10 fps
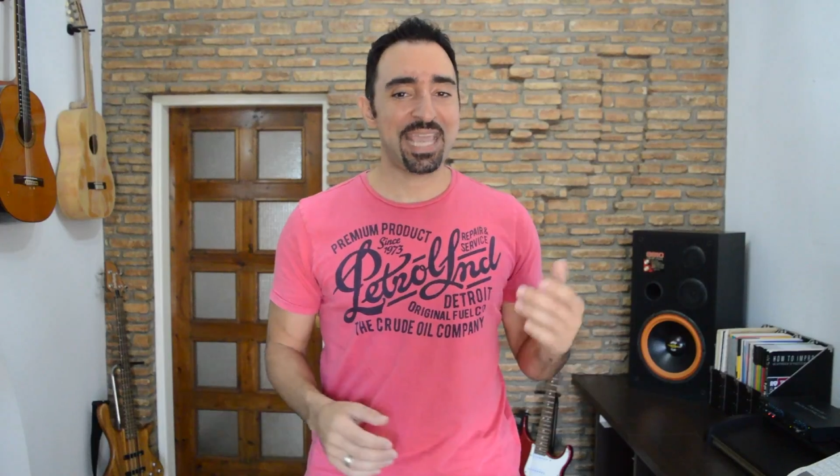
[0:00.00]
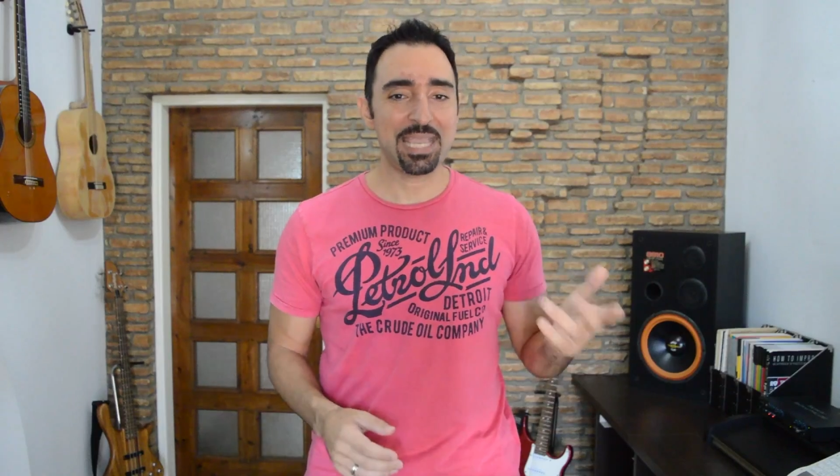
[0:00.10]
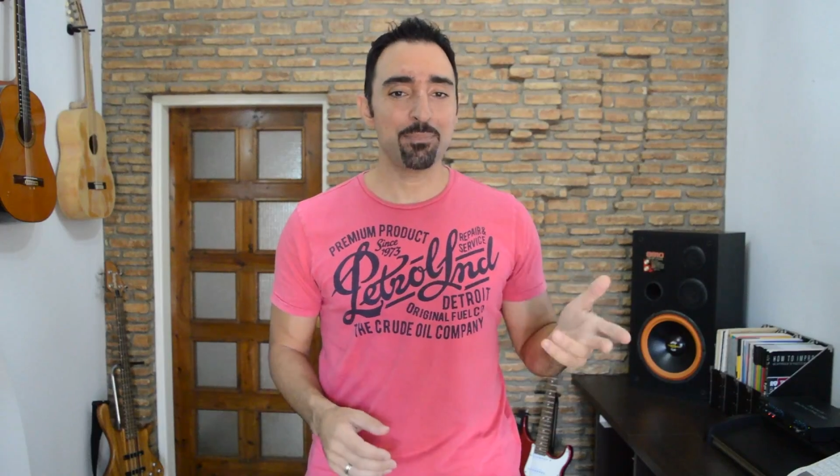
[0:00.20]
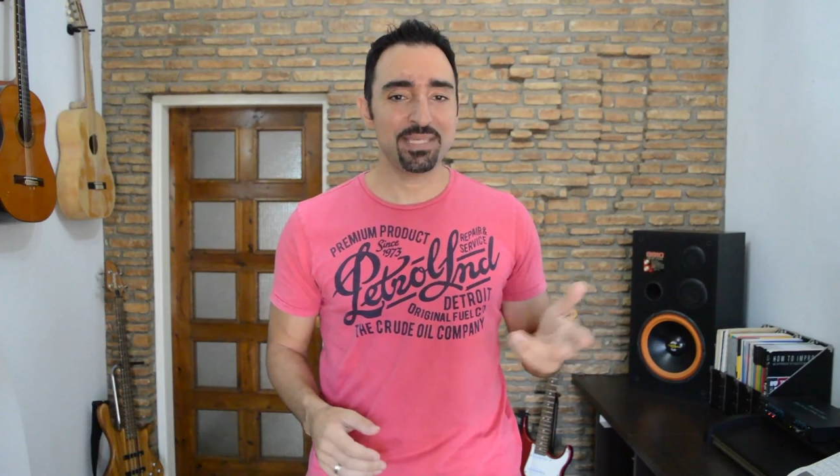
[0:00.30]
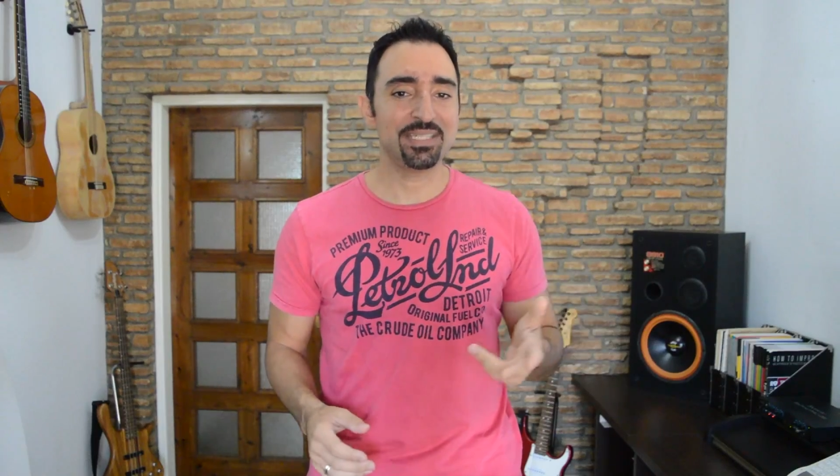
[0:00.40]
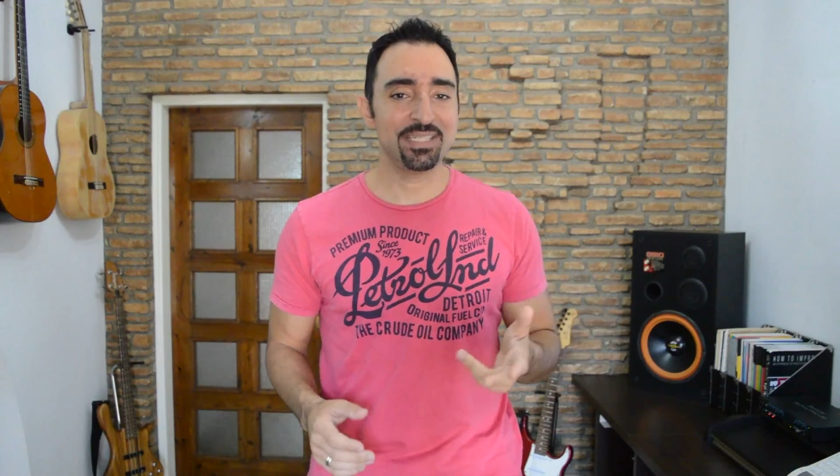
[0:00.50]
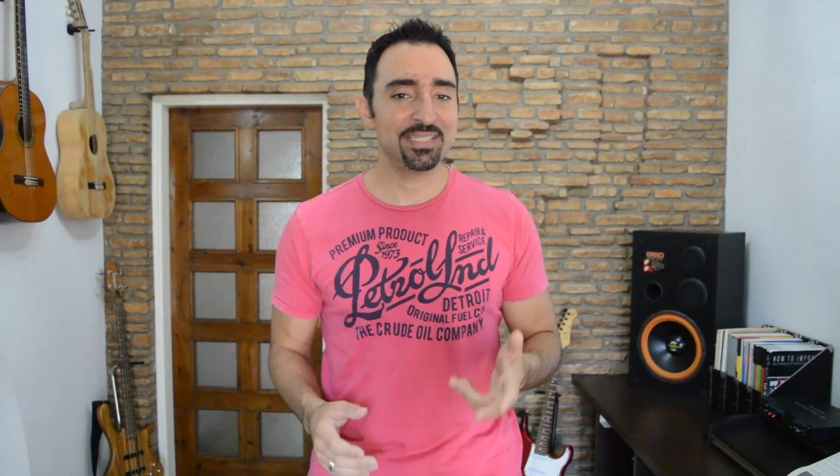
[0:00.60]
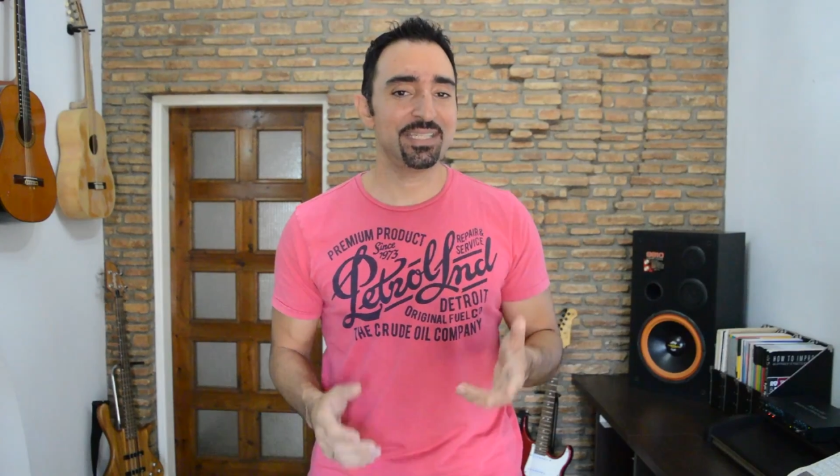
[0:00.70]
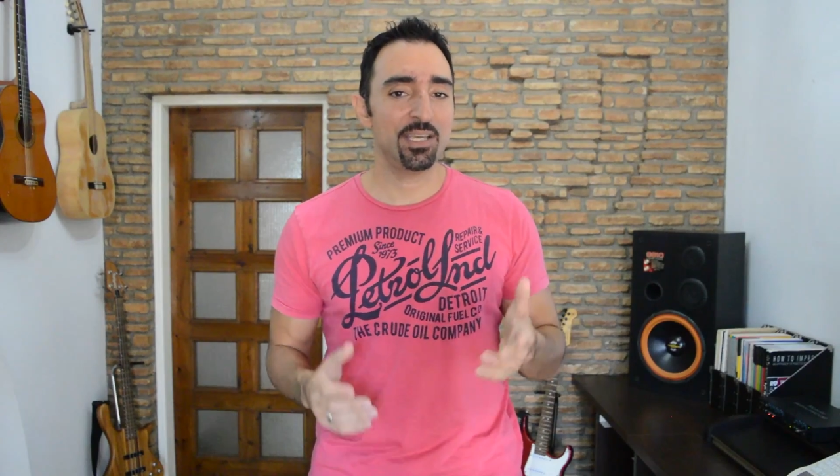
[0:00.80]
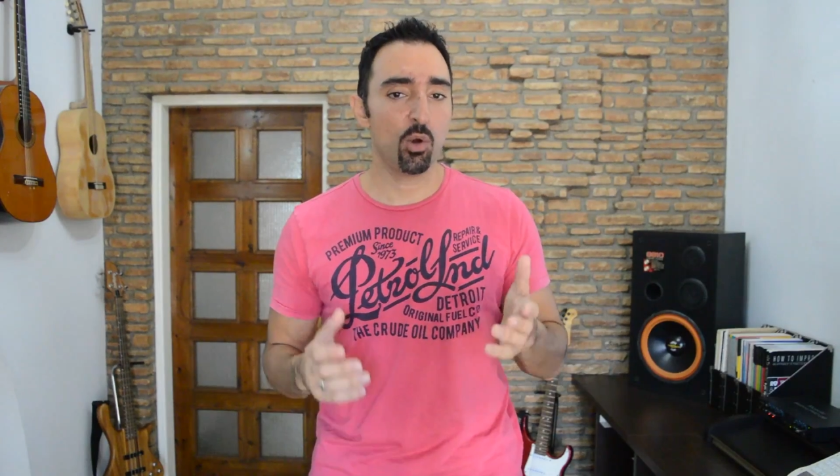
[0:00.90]

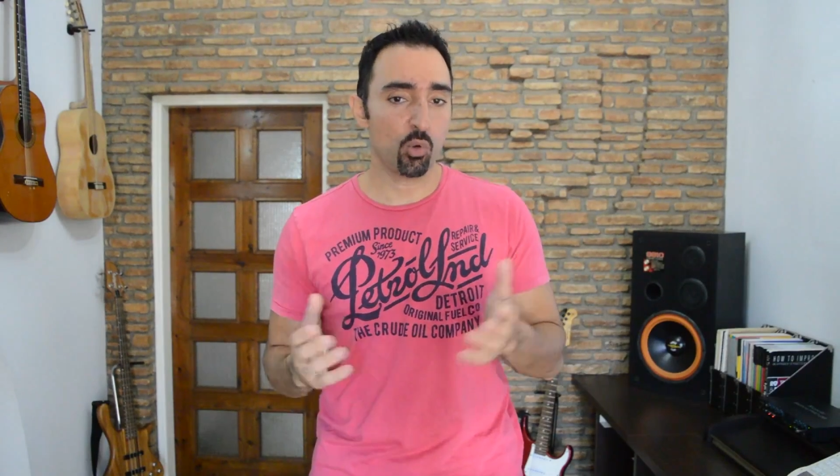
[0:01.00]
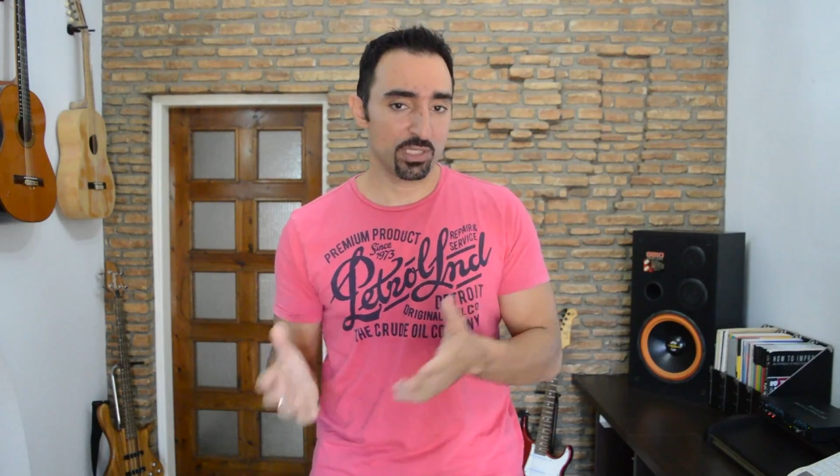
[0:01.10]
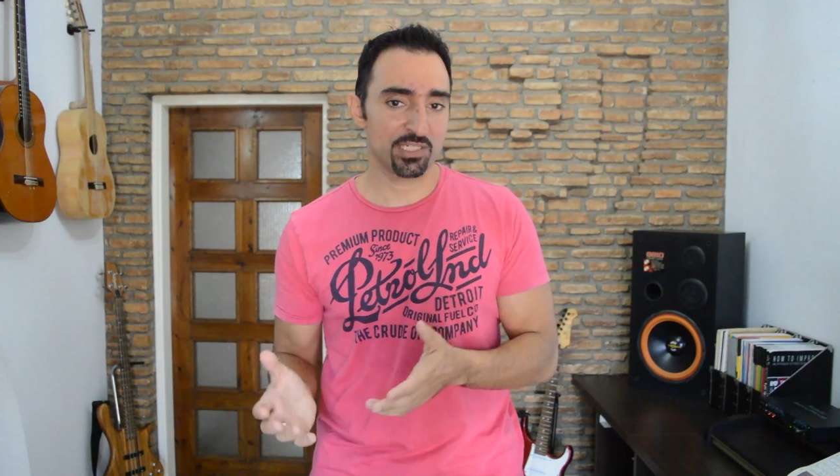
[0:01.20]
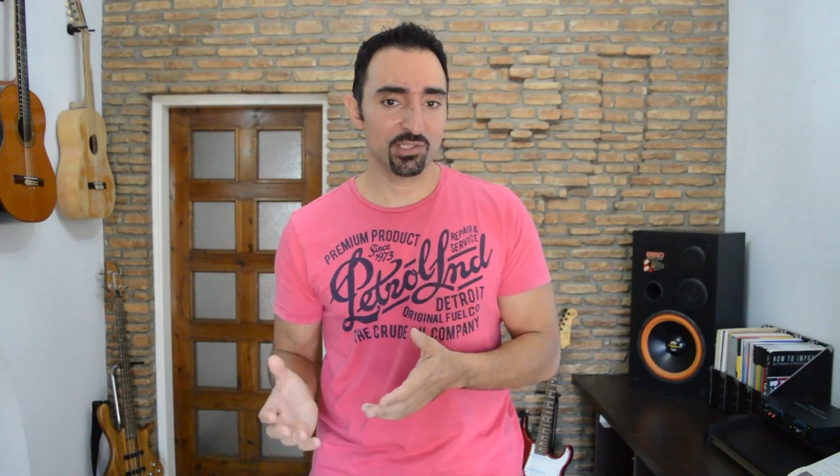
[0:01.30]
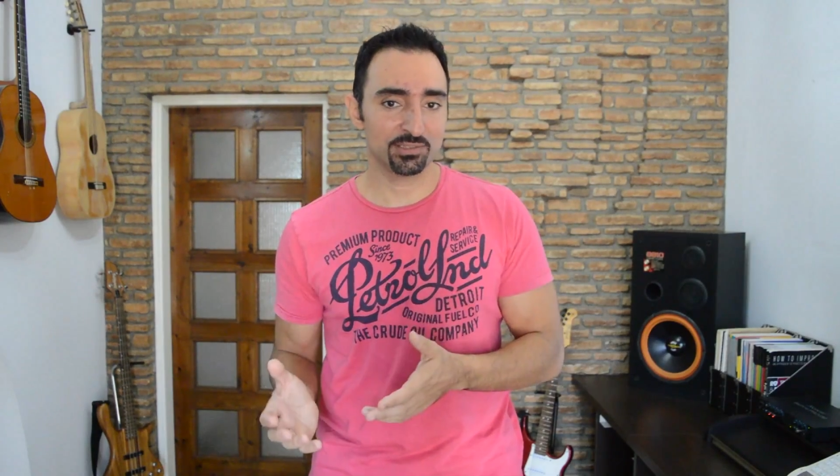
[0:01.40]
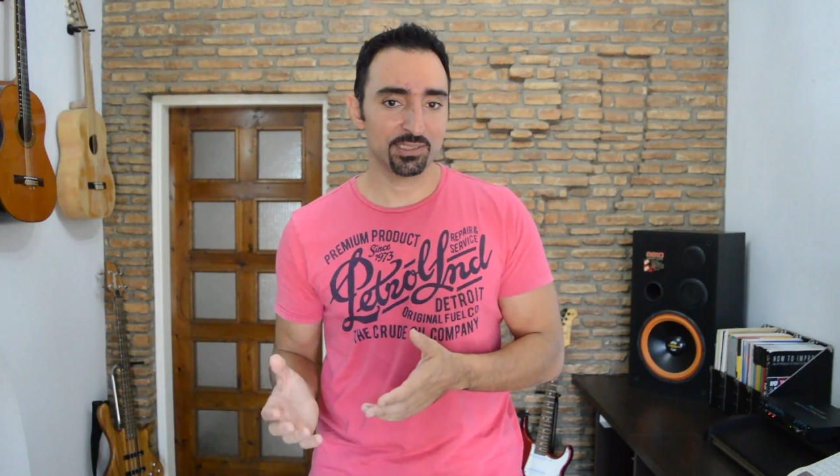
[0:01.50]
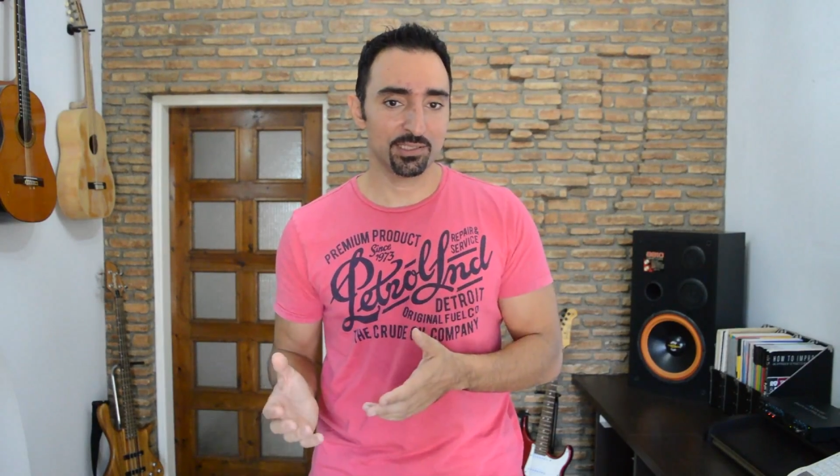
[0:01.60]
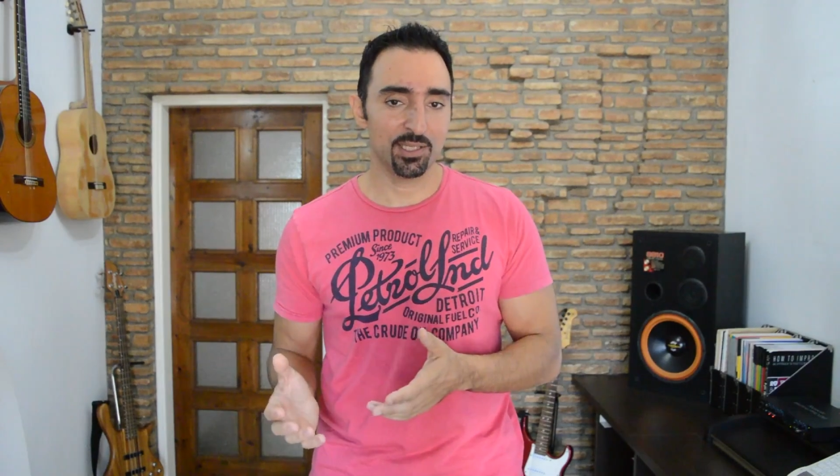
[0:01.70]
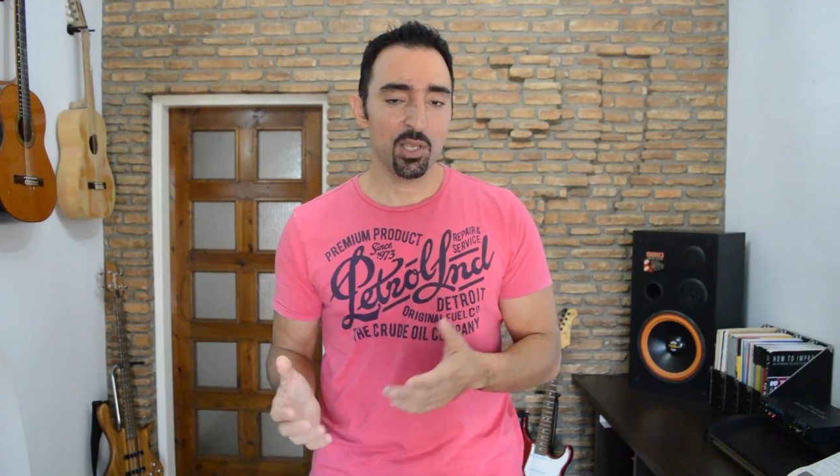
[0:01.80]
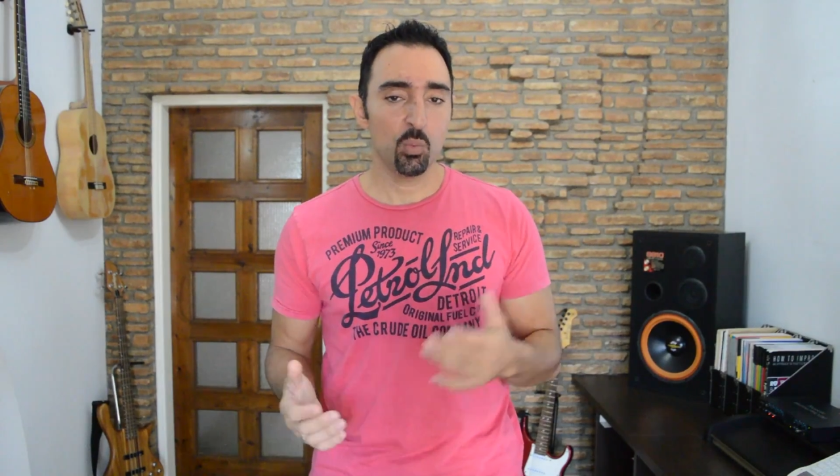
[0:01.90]
ABCD
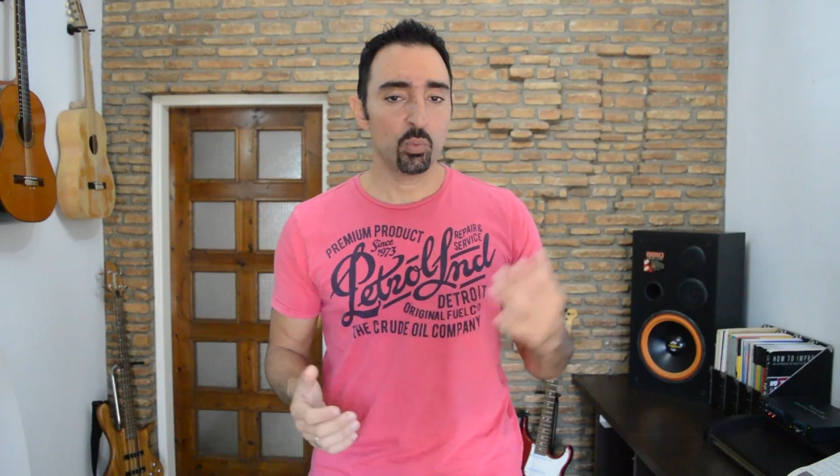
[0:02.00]
horizontal.